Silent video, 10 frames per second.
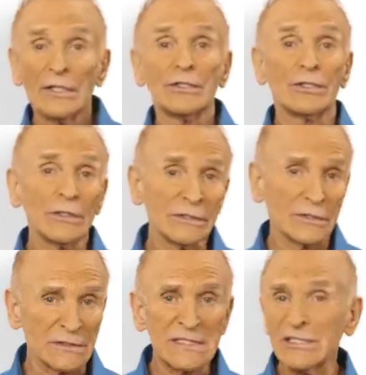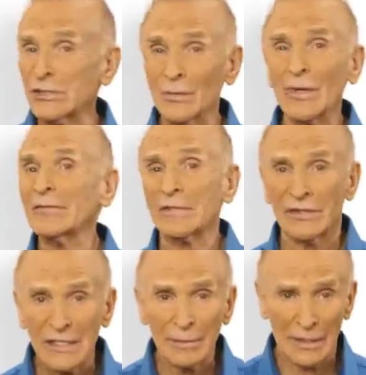The good news is that you won't have to
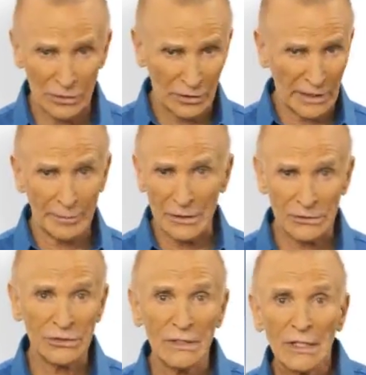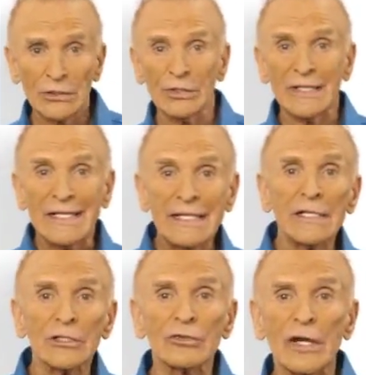think about it all that much. Your
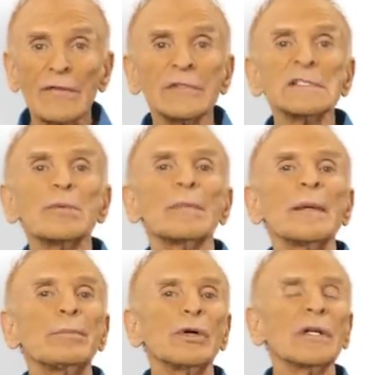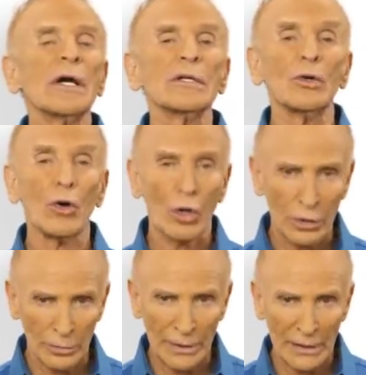eating and cravings will be put on
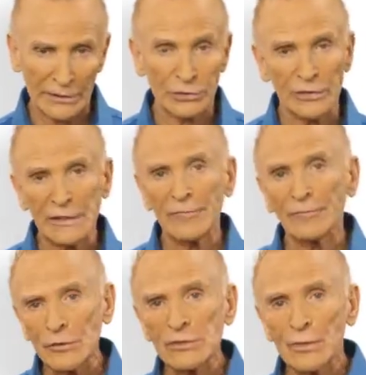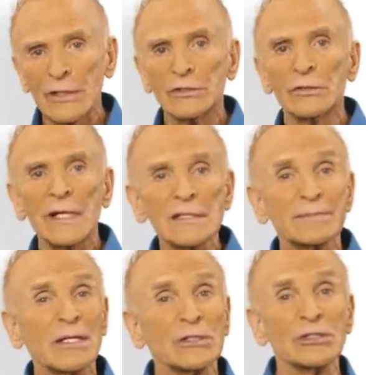autopilot during that first 22 days
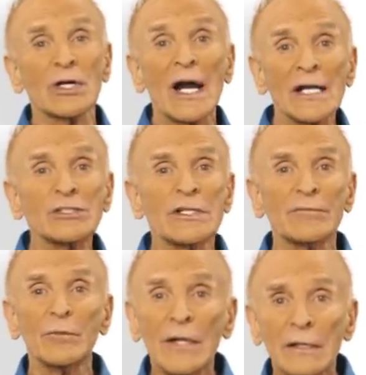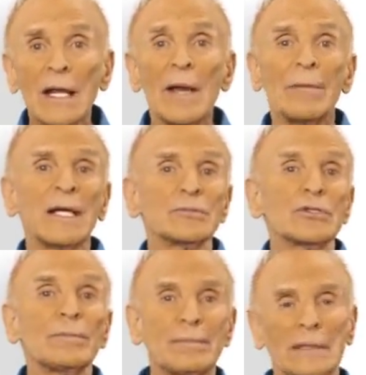because your IGF-1 becomes
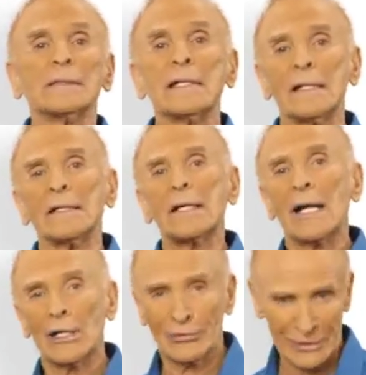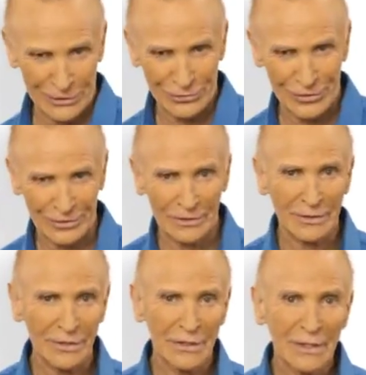your built-in calorie controller.
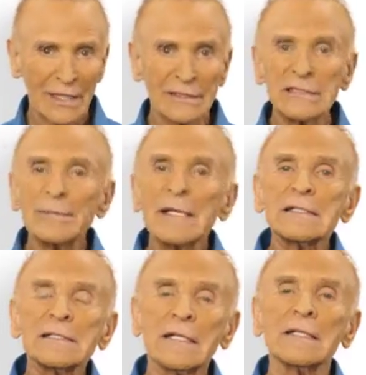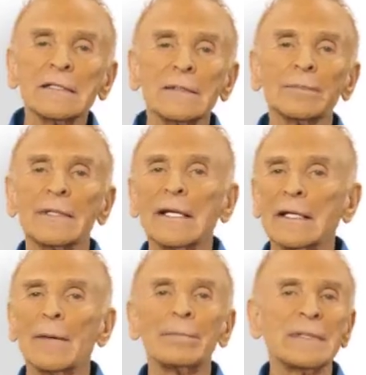And this makes sticking to the
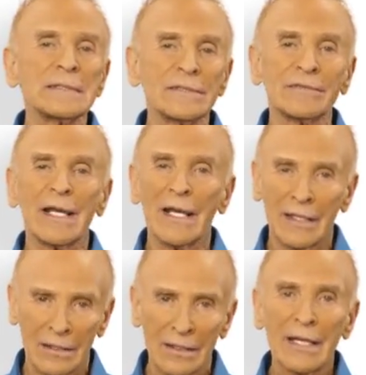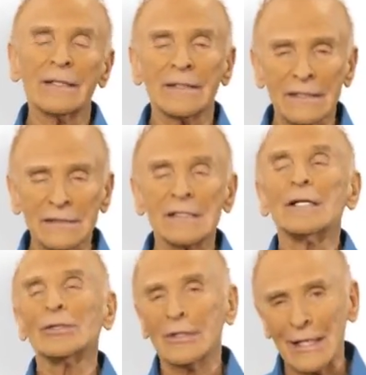plan a piece of cake. And yes,
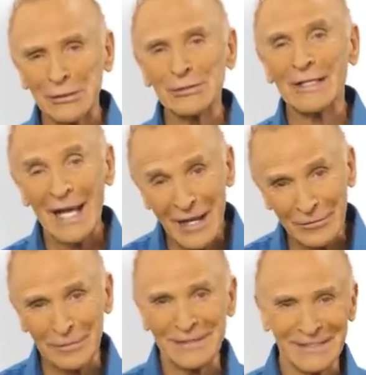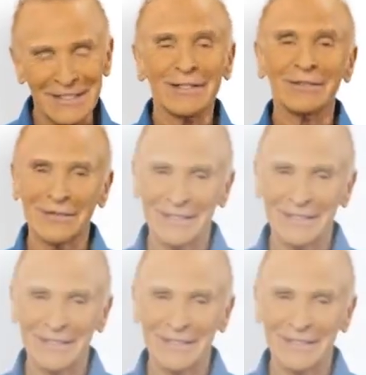you can actually have a piece of